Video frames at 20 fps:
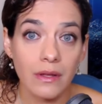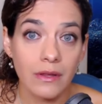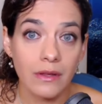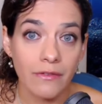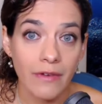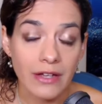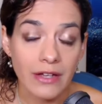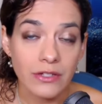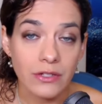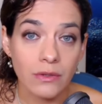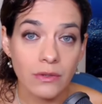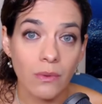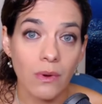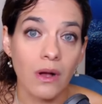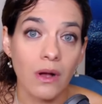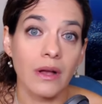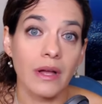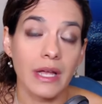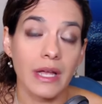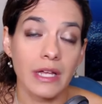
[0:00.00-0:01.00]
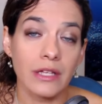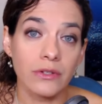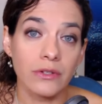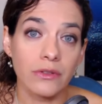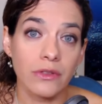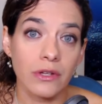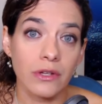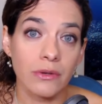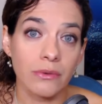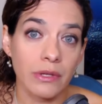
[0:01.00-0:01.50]
the vaginal wall into
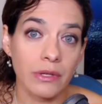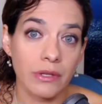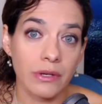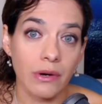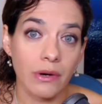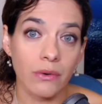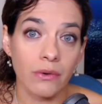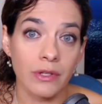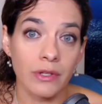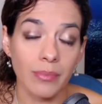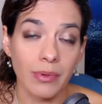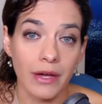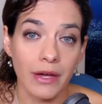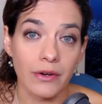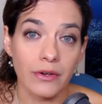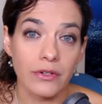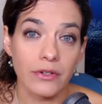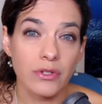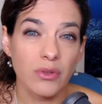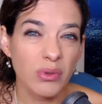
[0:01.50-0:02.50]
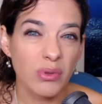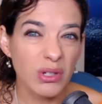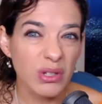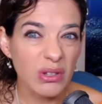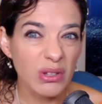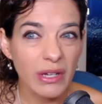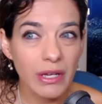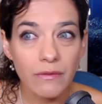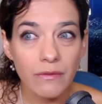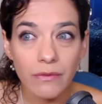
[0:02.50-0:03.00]
the urethra or the bladder. So we're
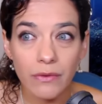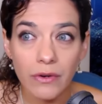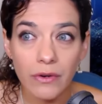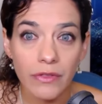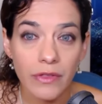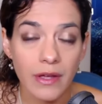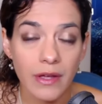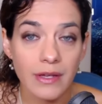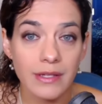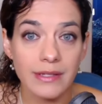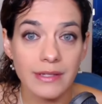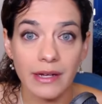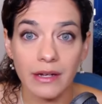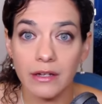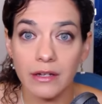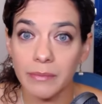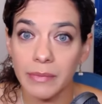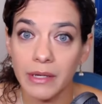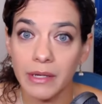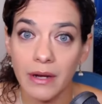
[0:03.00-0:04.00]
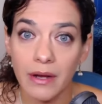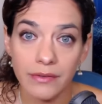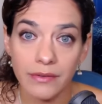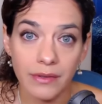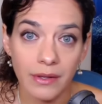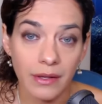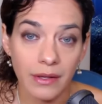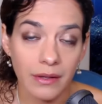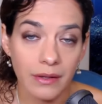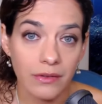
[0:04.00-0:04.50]
looking for things that could be
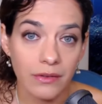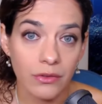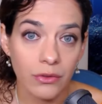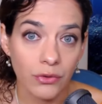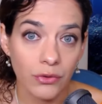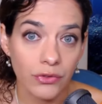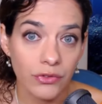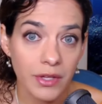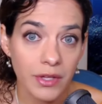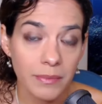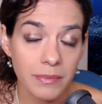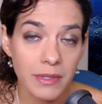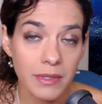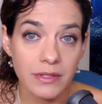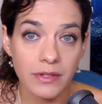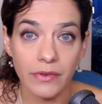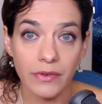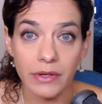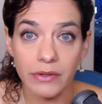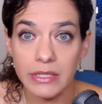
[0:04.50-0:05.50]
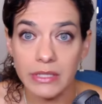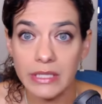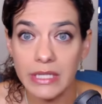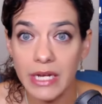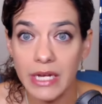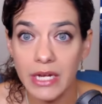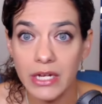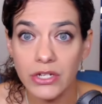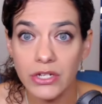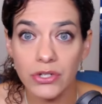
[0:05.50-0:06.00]
causing those symptoms of
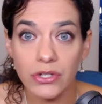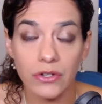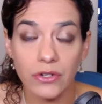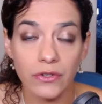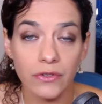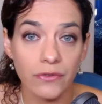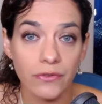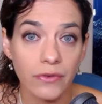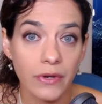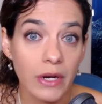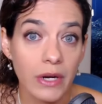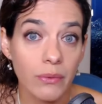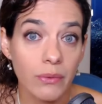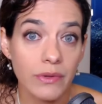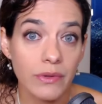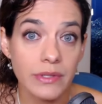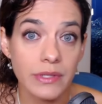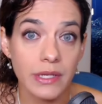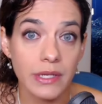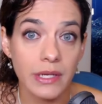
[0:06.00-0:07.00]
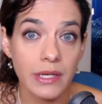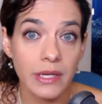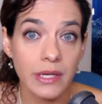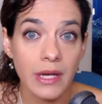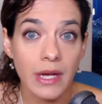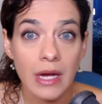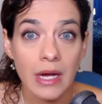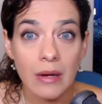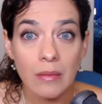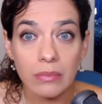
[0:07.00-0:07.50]
irritation or frequency,
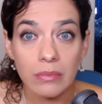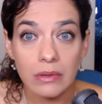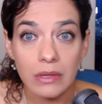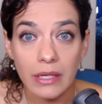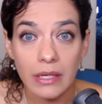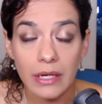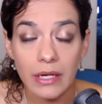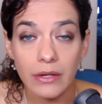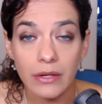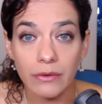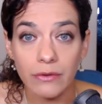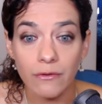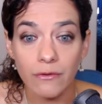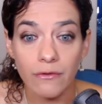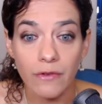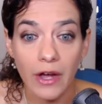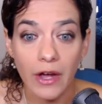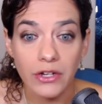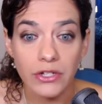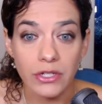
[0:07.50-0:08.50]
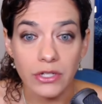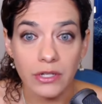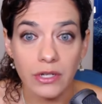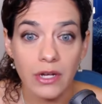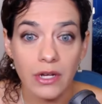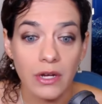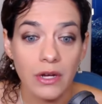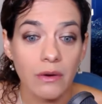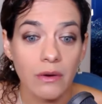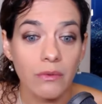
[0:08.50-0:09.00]
blood or infection,
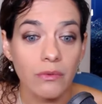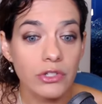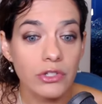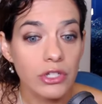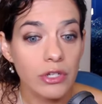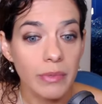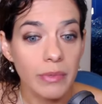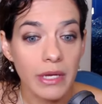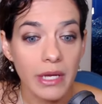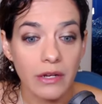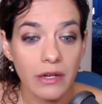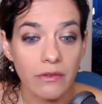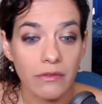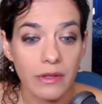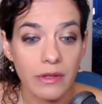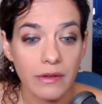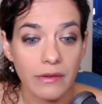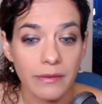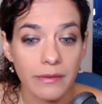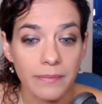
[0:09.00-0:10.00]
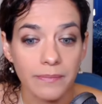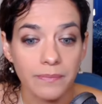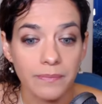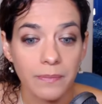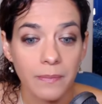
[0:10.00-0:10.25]
which could be any of these.